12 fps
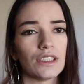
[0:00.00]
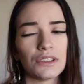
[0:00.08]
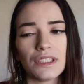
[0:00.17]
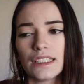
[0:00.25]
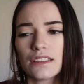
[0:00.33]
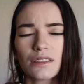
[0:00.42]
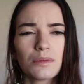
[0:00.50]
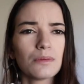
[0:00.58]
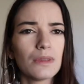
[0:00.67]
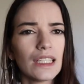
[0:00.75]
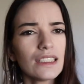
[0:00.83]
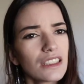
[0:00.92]
You know,
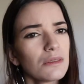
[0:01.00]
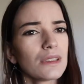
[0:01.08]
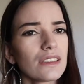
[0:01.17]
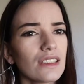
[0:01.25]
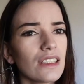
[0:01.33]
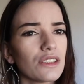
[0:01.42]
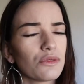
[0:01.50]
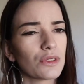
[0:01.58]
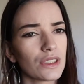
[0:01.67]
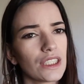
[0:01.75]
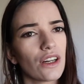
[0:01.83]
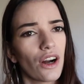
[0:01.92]
intimacy is
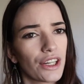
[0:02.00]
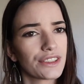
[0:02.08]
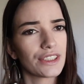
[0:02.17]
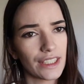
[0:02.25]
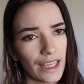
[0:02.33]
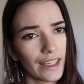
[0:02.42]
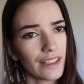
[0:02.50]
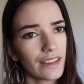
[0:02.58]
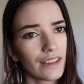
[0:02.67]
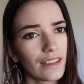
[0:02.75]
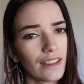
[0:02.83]
really hard to get,